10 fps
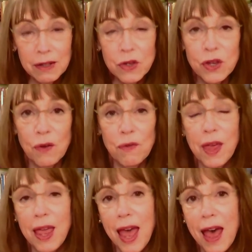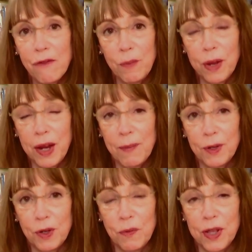So they haven't been
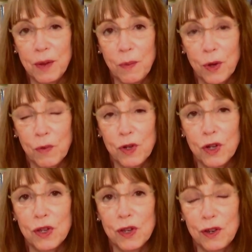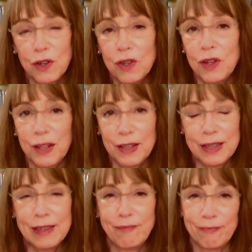able to read the book, which is a, just, it's
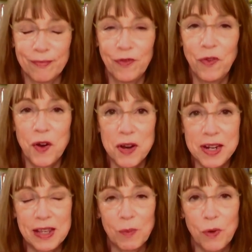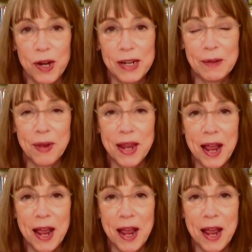very disappointing to me.